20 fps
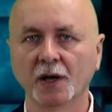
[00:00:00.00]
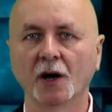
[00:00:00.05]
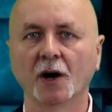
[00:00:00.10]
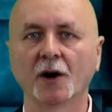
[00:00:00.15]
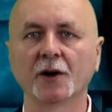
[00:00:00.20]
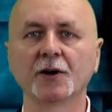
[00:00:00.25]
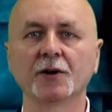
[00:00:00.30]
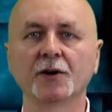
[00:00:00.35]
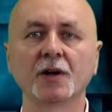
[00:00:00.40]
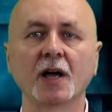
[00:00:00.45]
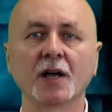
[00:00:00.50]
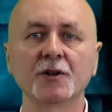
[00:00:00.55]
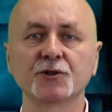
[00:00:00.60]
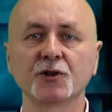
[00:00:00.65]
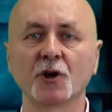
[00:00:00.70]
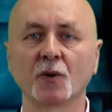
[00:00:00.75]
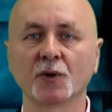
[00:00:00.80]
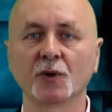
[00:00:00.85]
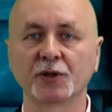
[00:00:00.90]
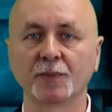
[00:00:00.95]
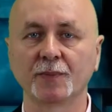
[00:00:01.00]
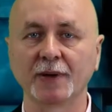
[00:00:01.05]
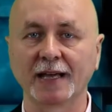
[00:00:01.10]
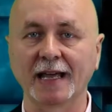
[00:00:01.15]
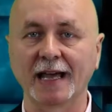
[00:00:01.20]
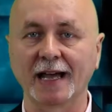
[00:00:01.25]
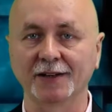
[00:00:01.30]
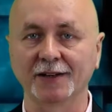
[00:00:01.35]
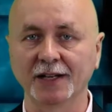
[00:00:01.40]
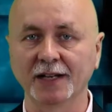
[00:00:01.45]
or you're not sure what the big
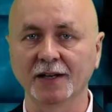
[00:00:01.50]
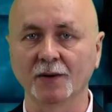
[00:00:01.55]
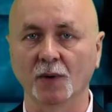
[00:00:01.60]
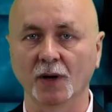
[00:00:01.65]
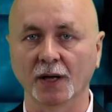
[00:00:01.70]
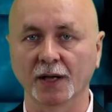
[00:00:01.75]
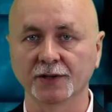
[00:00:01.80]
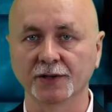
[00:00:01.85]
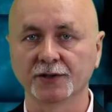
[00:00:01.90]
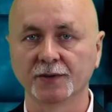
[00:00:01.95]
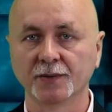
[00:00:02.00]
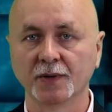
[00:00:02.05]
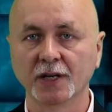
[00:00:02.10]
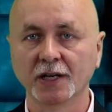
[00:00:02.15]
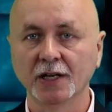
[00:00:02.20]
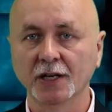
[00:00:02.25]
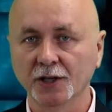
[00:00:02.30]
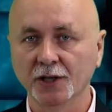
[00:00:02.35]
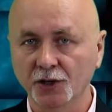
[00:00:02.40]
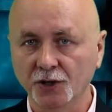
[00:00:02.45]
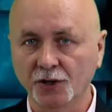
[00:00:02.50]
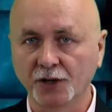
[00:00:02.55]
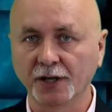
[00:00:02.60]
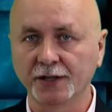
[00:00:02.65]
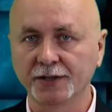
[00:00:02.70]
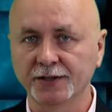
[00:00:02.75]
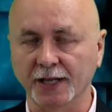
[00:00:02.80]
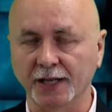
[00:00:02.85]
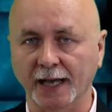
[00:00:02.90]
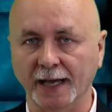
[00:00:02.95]
idea was, you
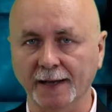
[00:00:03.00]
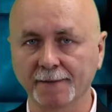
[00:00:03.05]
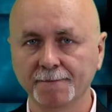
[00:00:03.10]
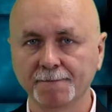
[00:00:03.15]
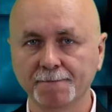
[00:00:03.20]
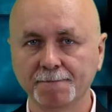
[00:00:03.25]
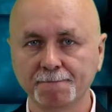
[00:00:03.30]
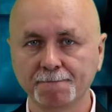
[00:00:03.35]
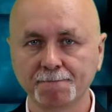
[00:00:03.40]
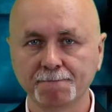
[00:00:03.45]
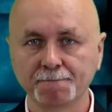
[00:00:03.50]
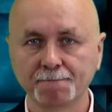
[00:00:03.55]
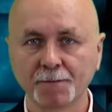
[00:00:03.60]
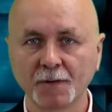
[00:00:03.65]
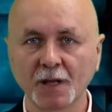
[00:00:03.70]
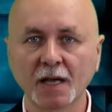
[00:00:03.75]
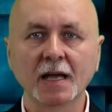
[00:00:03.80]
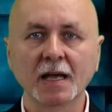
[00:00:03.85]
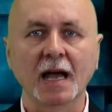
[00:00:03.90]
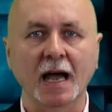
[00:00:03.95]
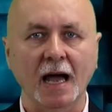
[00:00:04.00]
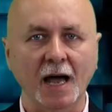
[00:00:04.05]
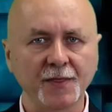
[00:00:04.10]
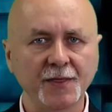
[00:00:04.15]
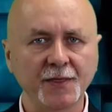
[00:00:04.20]
could say, "I